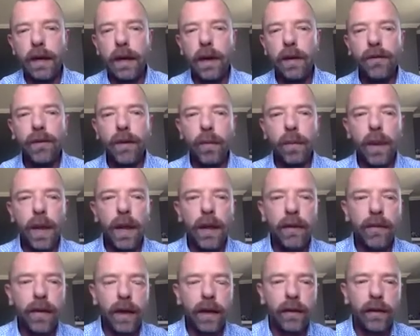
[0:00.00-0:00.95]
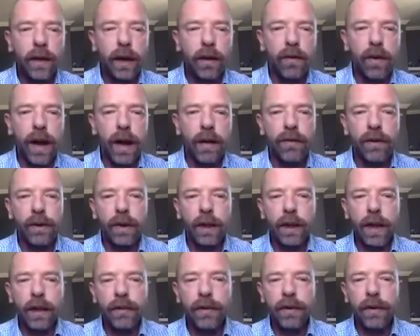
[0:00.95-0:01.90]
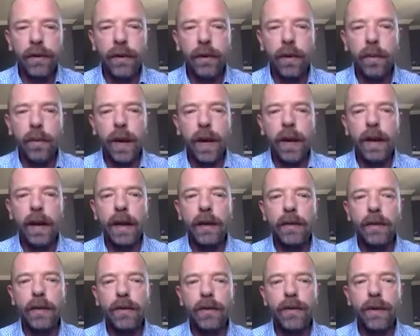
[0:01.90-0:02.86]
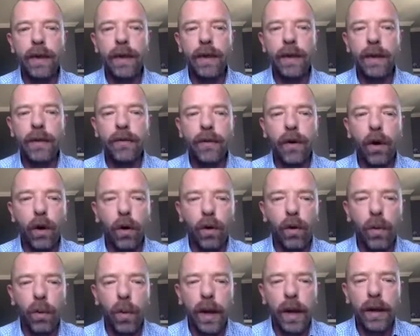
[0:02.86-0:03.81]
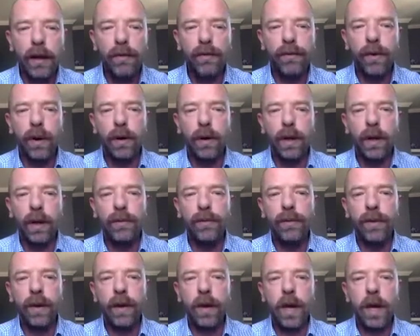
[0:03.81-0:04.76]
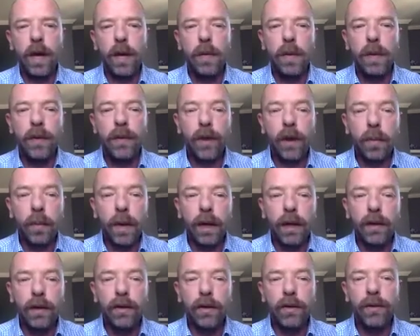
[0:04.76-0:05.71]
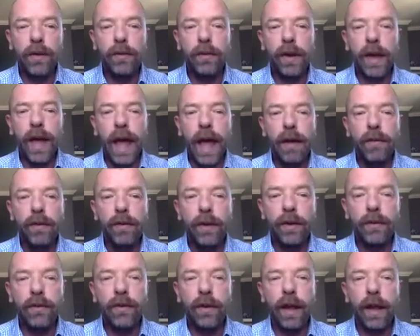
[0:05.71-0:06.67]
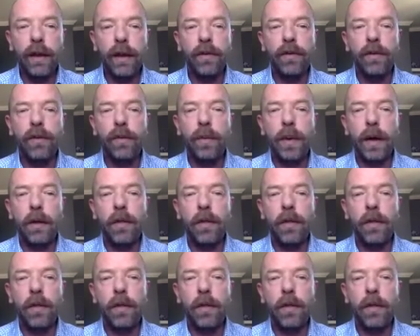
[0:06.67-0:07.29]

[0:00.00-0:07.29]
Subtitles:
Now, if you place that on that graph on the left here with Bionano, you see that that's all the way in the far left, because our molecules have an average length of about